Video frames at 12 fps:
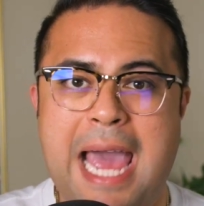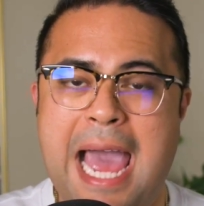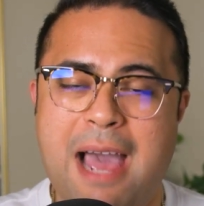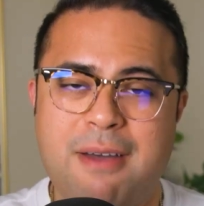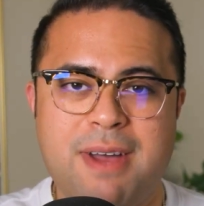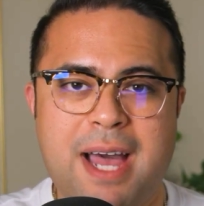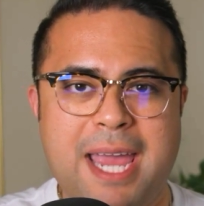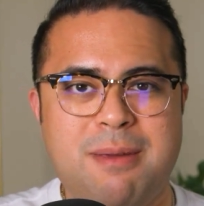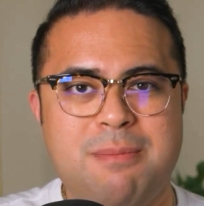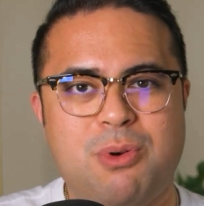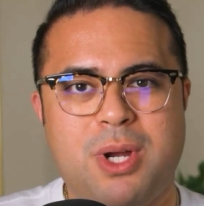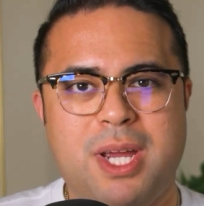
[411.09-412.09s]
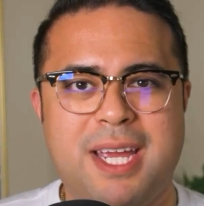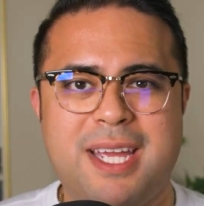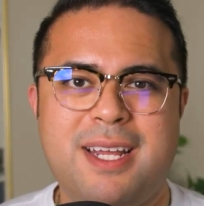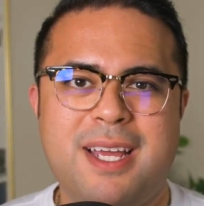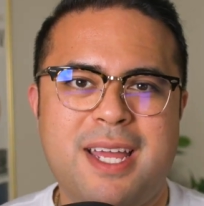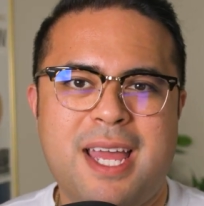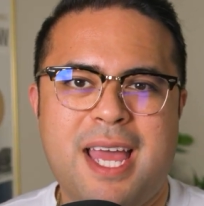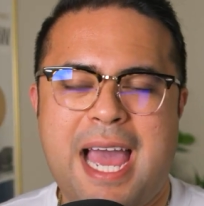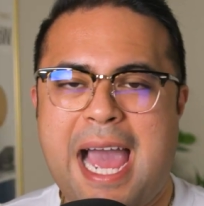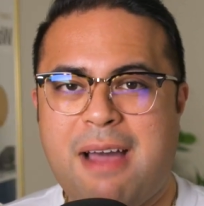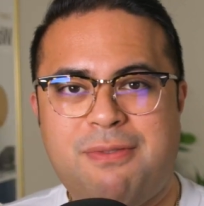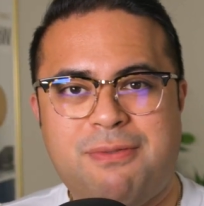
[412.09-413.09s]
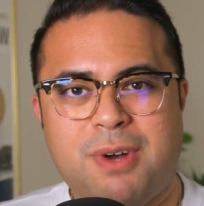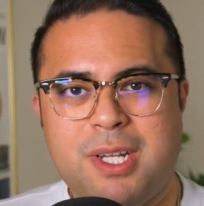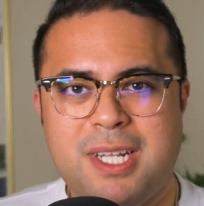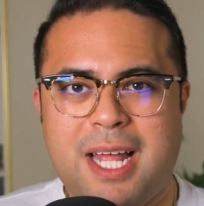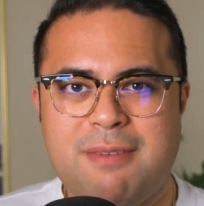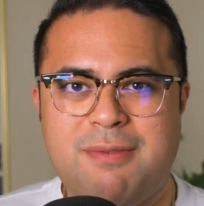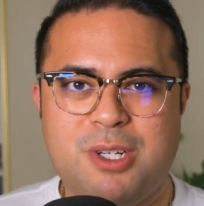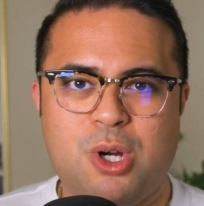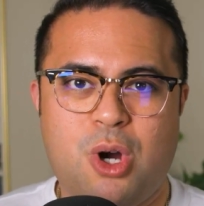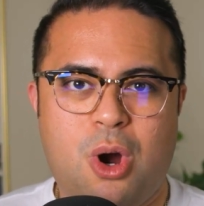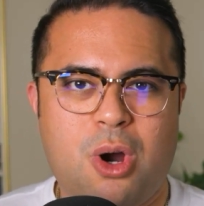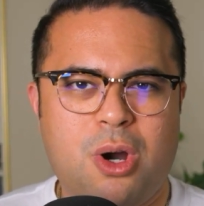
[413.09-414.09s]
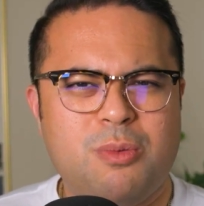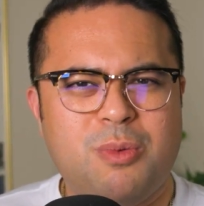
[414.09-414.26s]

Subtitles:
half hybrid, half fun-loving car.